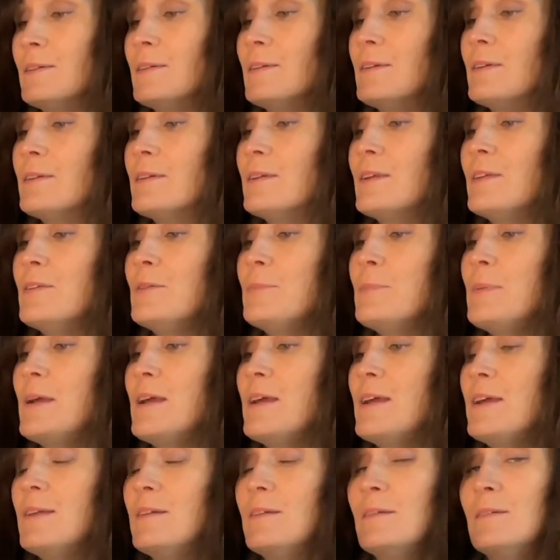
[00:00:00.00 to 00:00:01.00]
another
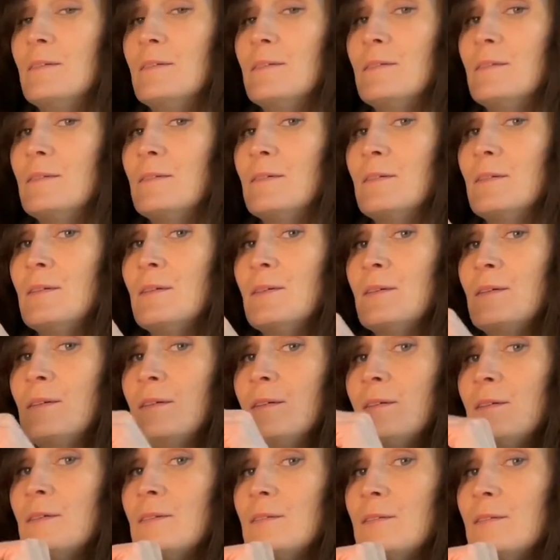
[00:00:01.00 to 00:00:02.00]
pen.
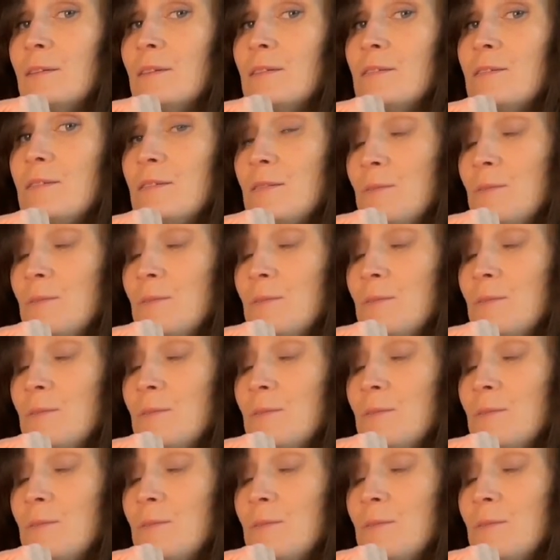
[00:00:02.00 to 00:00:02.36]
Let's see